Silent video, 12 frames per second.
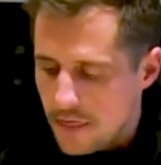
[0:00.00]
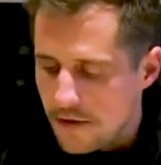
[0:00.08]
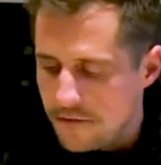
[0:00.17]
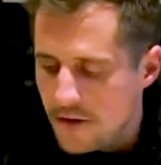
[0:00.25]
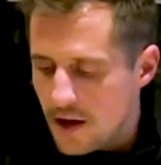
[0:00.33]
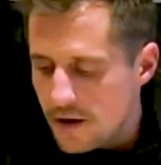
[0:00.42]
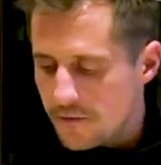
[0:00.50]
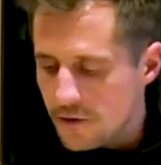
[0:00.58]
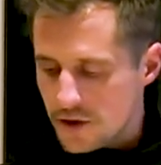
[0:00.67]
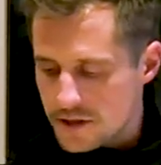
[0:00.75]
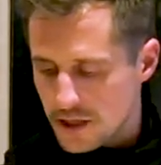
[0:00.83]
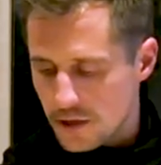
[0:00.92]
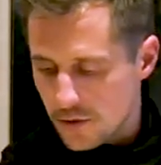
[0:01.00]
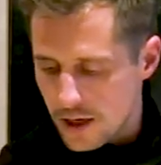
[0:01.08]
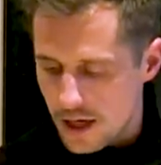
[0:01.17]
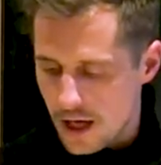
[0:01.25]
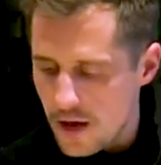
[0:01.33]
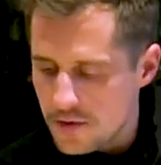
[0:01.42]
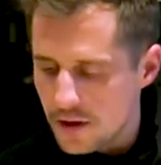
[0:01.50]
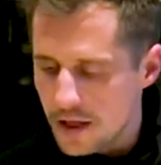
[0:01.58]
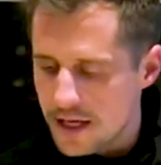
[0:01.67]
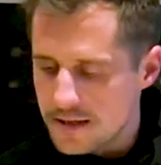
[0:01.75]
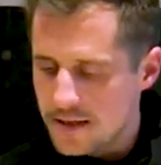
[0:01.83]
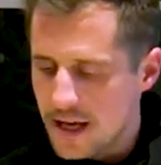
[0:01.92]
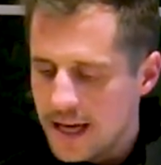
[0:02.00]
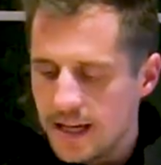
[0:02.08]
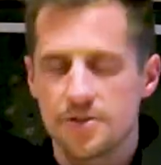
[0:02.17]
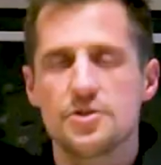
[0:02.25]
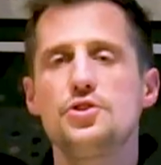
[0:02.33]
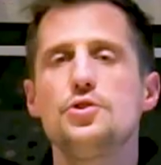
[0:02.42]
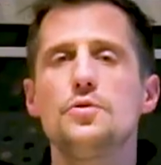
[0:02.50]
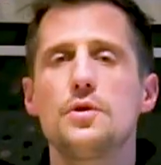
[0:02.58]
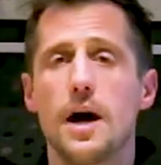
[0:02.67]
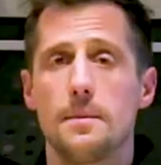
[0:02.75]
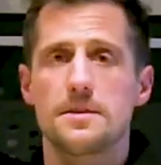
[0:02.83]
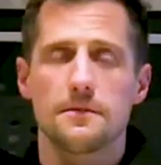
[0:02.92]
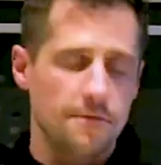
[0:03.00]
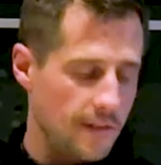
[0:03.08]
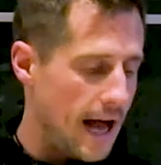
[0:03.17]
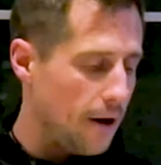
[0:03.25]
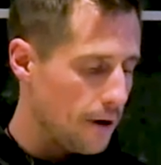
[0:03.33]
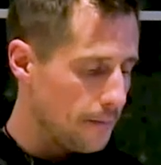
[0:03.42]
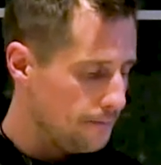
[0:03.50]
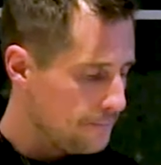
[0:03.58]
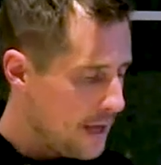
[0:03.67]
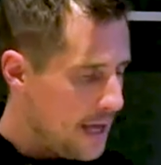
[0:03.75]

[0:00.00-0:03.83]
The very first ingredient on the list is two cups of flour.